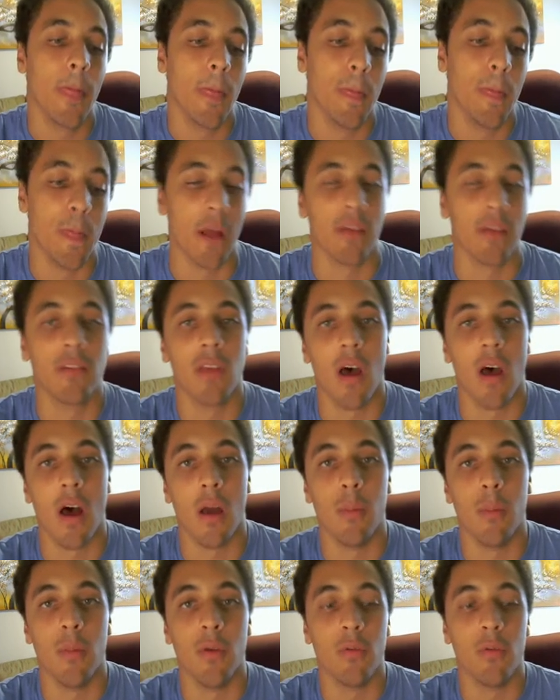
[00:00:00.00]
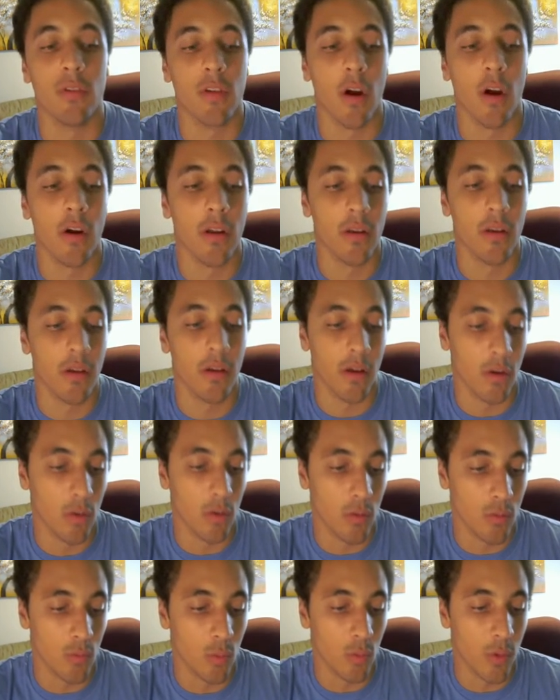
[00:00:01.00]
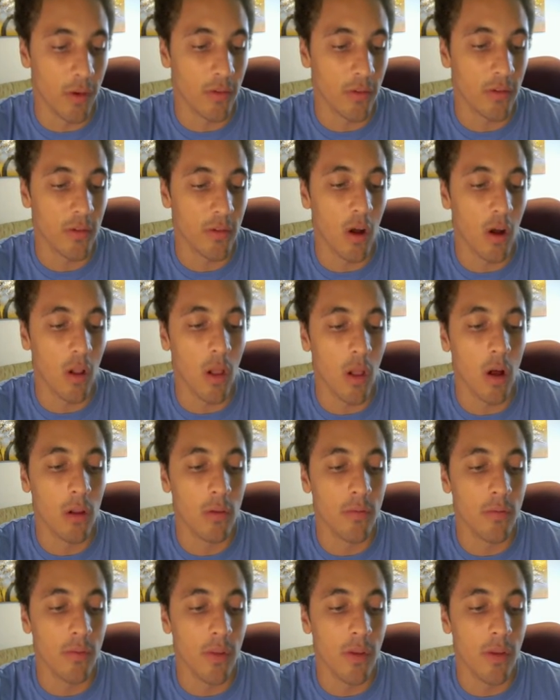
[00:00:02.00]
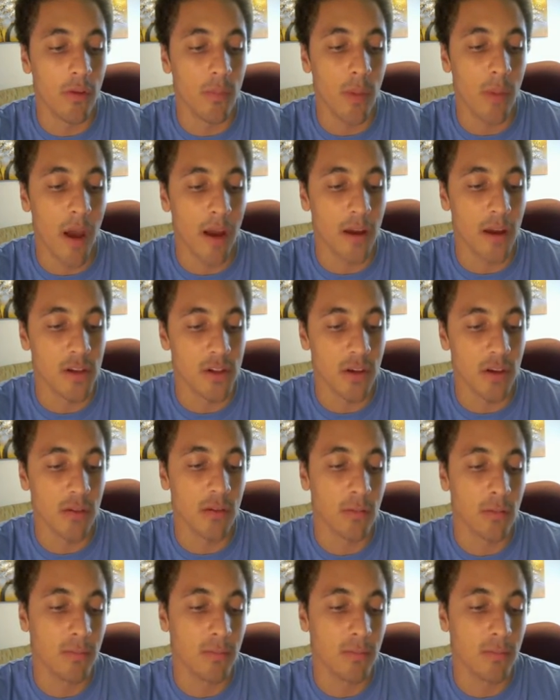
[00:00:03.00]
Next time you start it, it'll reinstall all of these packages.